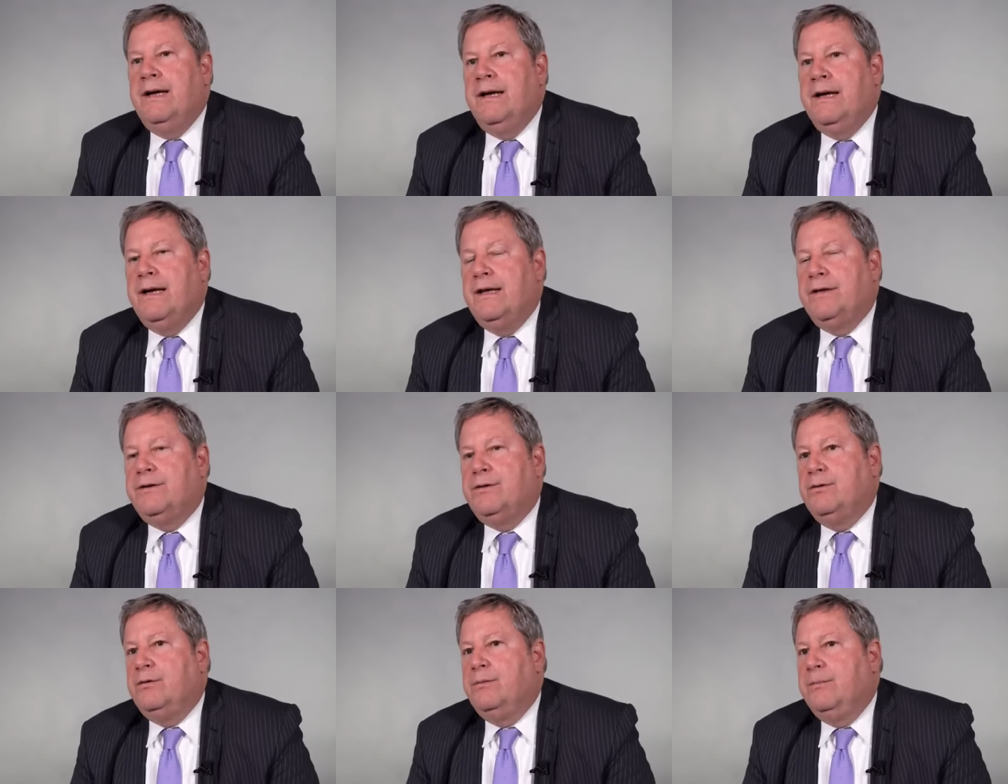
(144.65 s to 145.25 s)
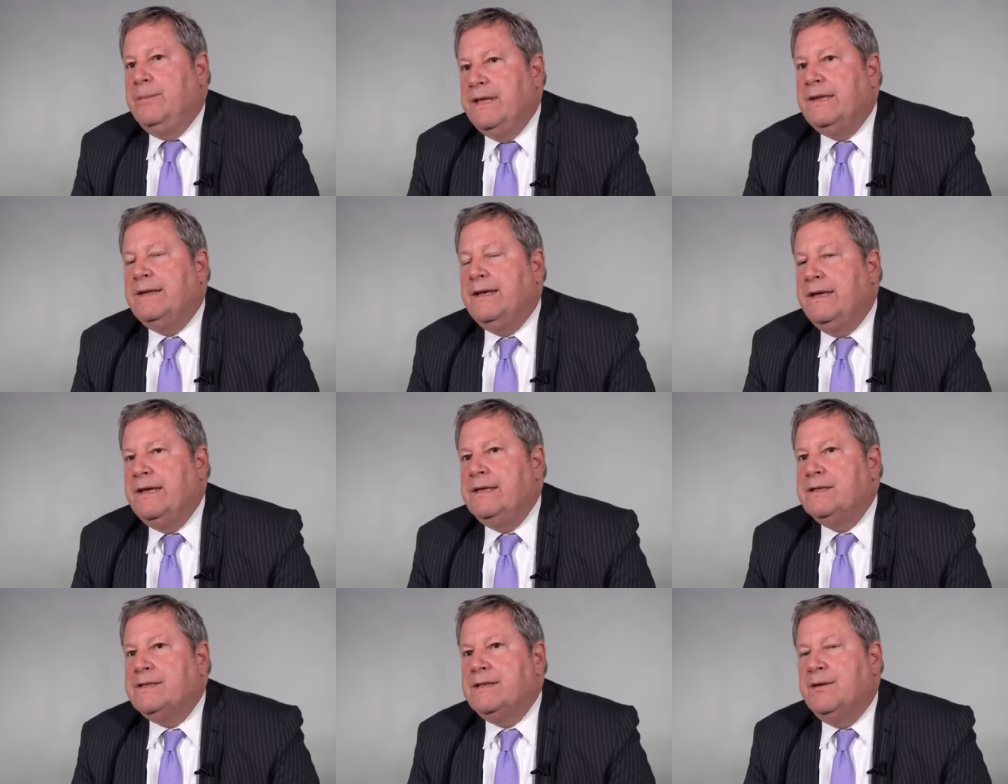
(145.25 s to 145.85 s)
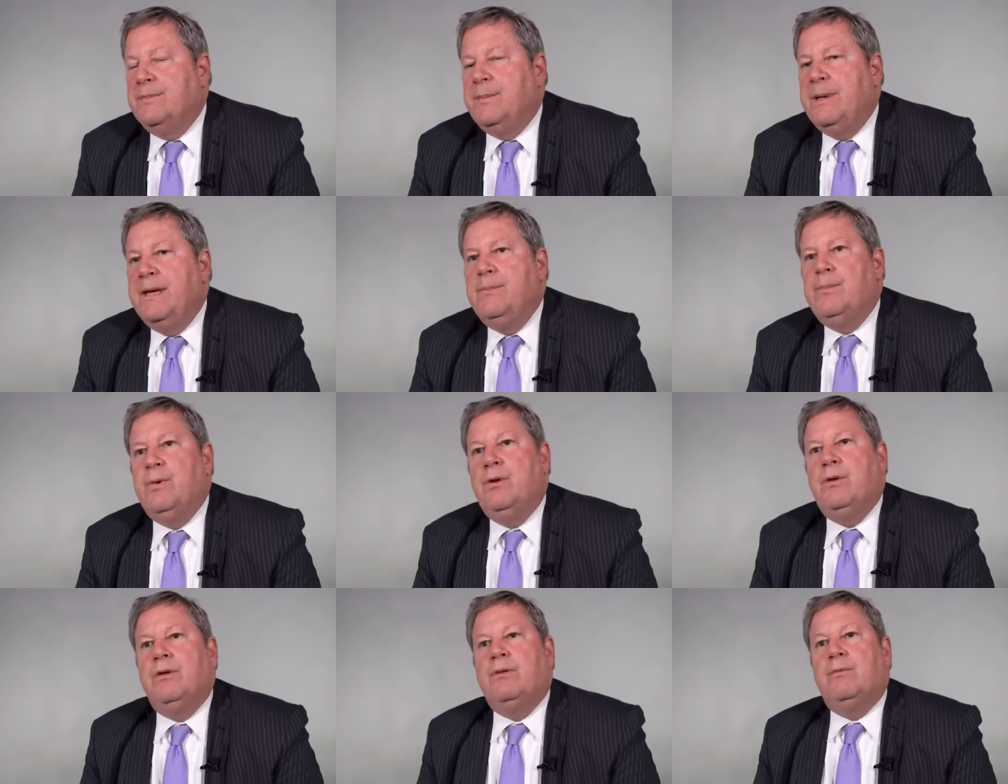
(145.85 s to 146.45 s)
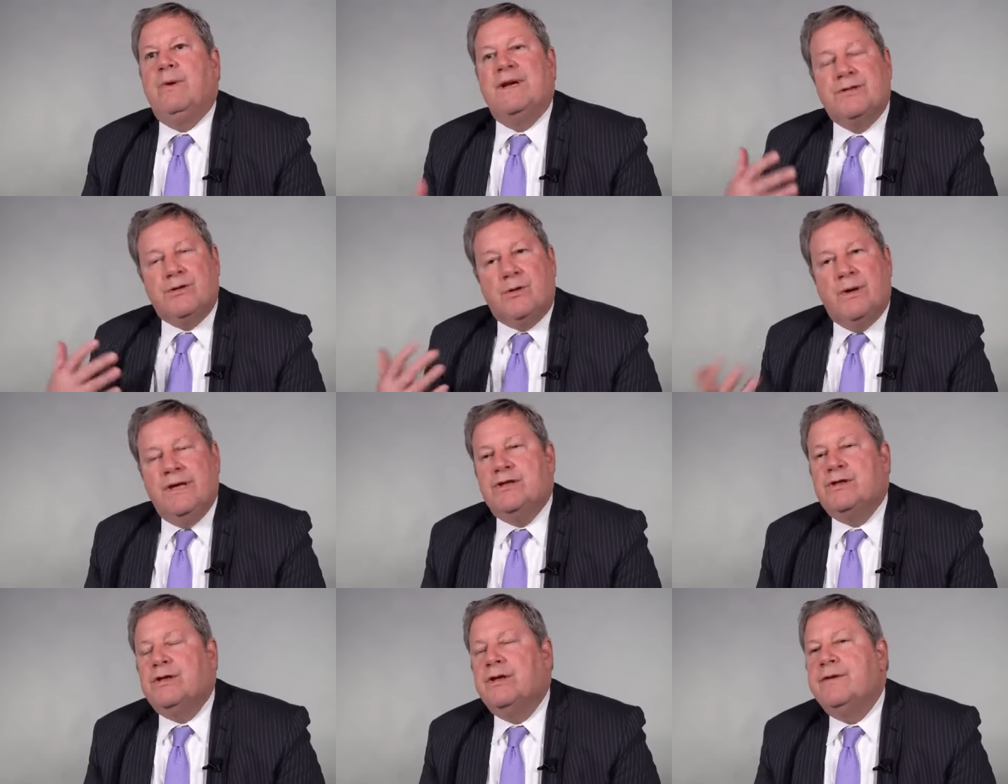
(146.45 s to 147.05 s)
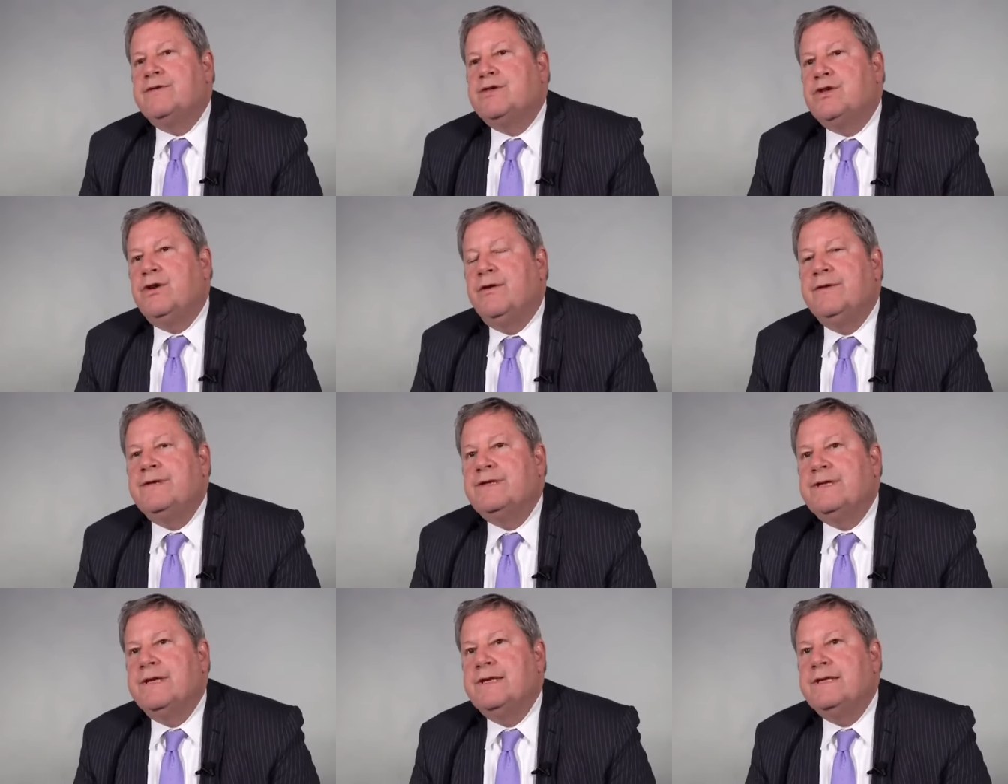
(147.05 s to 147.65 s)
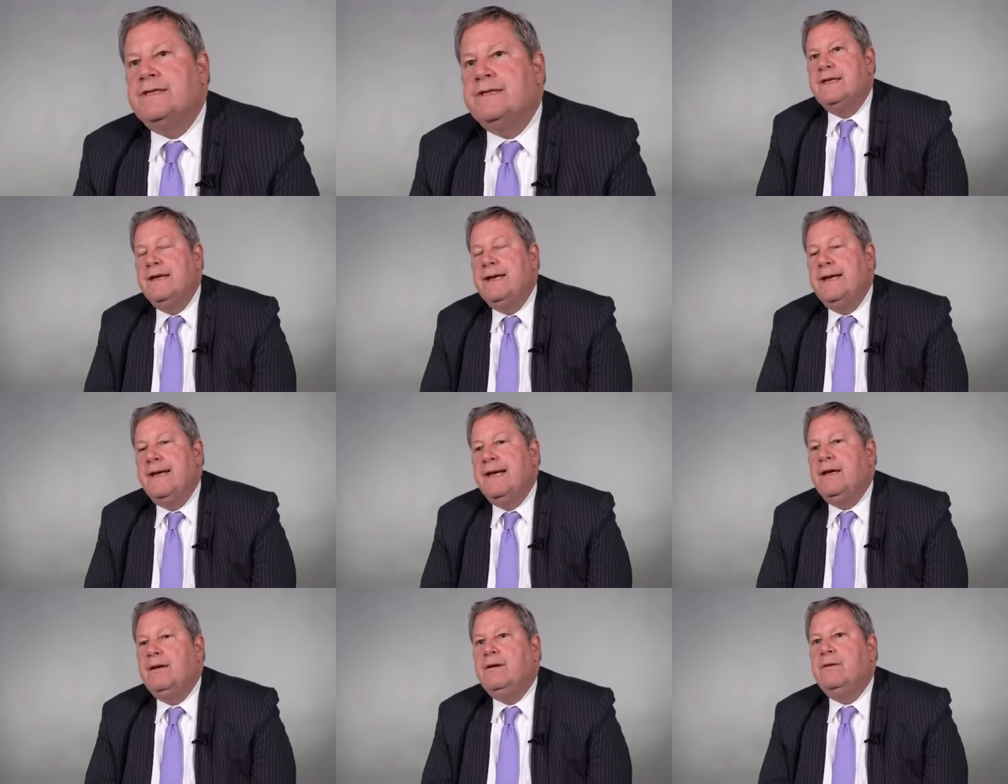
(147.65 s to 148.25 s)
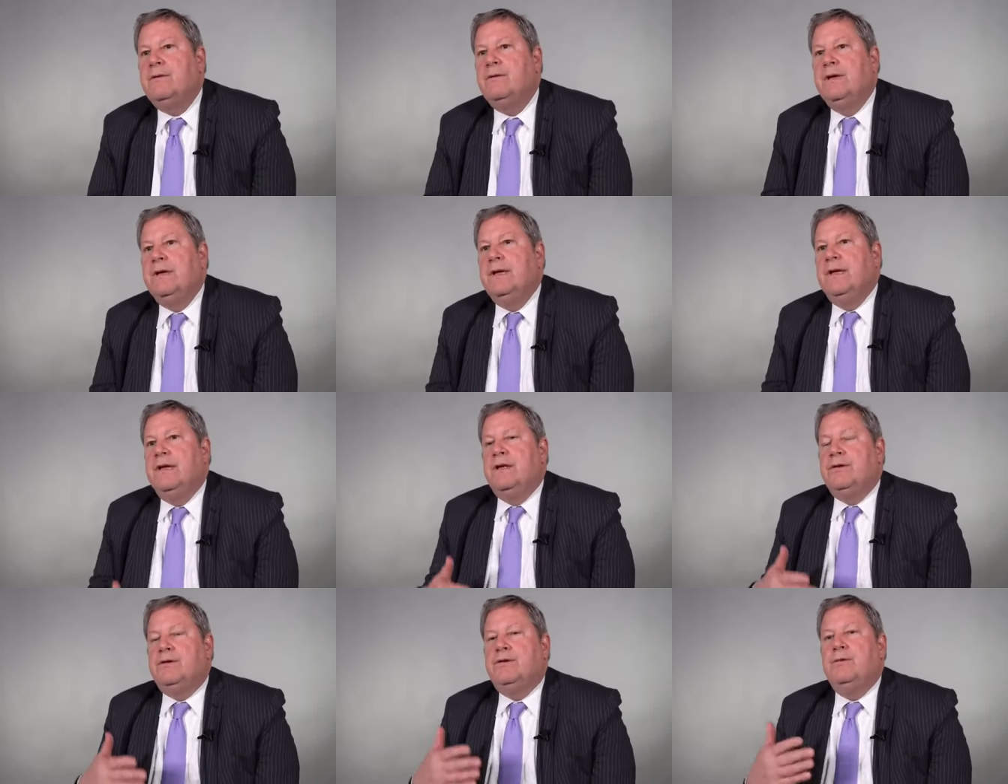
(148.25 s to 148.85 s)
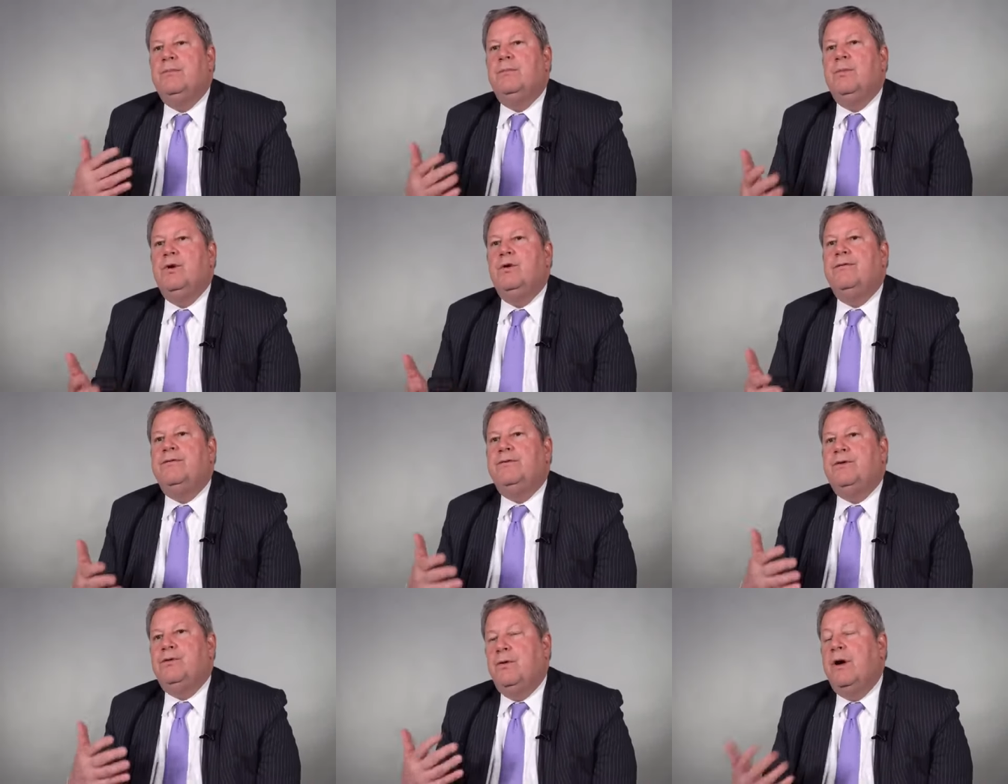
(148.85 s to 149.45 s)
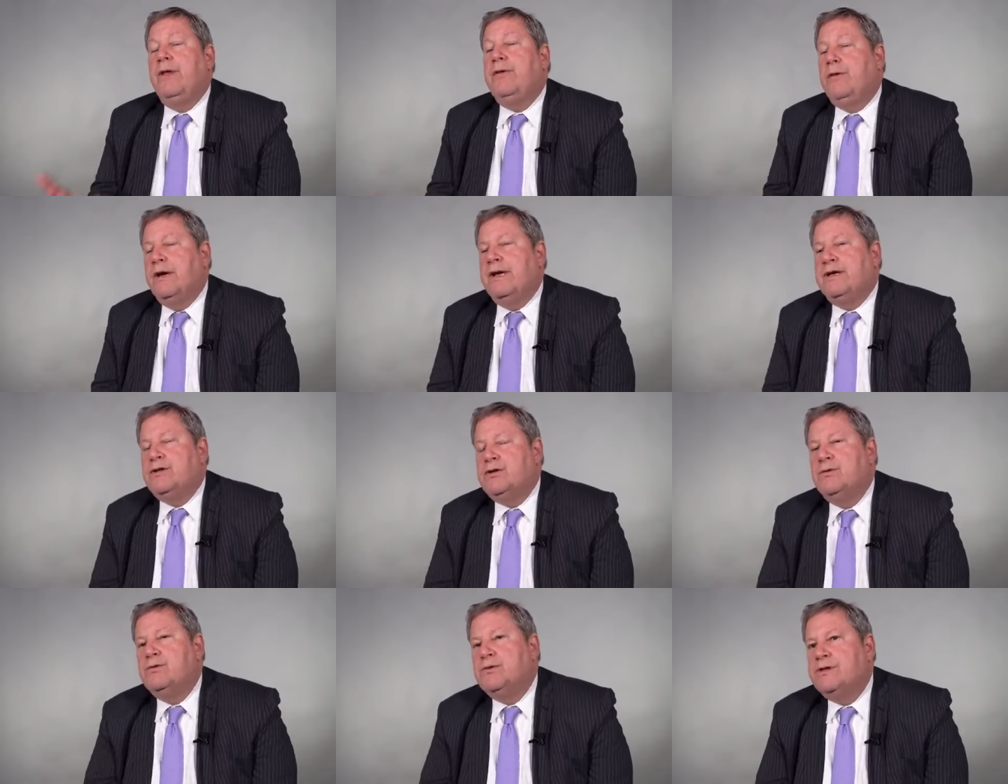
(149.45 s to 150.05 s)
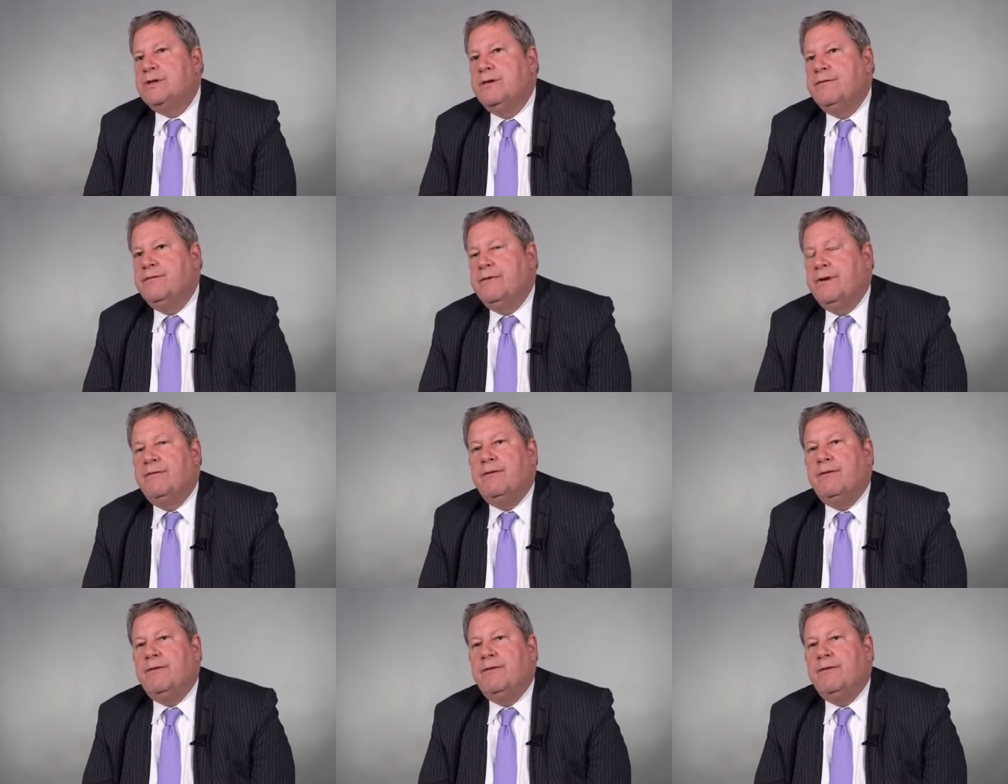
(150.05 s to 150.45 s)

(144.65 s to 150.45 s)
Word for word: uh, to meet the needs of the people, restoration of services, and now to move to other issues of,